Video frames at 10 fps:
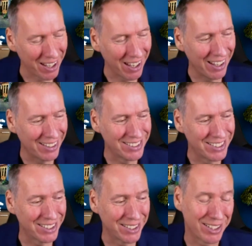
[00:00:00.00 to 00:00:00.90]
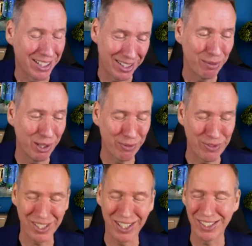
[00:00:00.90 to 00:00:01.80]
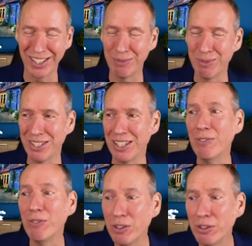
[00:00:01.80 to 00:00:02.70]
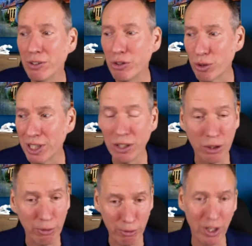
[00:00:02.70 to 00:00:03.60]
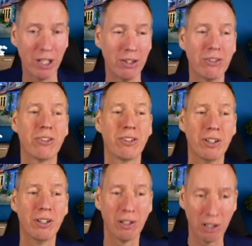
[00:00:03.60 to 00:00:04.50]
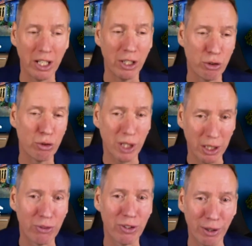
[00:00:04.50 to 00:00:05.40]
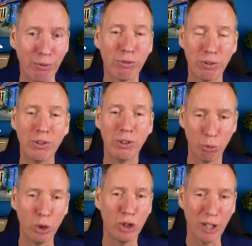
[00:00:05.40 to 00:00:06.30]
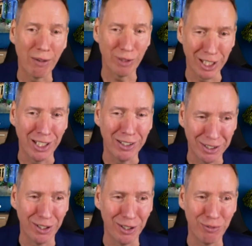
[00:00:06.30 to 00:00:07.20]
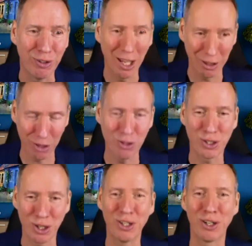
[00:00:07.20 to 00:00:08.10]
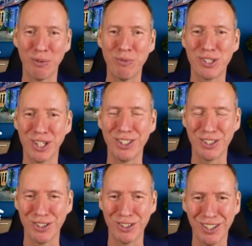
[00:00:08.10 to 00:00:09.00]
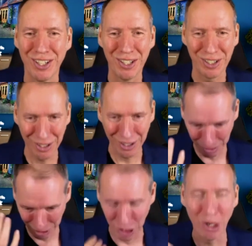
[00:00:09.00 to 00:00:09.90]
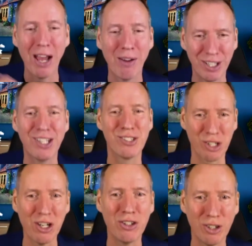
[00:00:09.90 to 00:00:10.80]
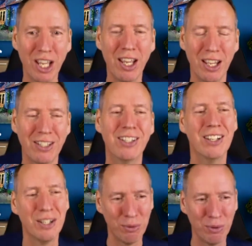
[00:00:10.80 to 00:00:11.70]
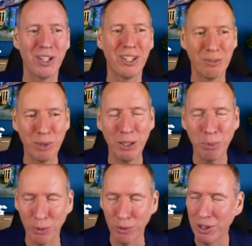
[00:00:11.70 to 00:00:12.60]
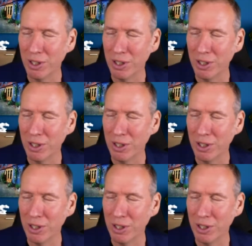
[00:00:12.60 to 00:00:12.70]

And uh, the, the thing we often say to them is if you treated your friends like you treat yourself, would you have any? You know, if you have those kind of conversations that you're having inside your head with other people,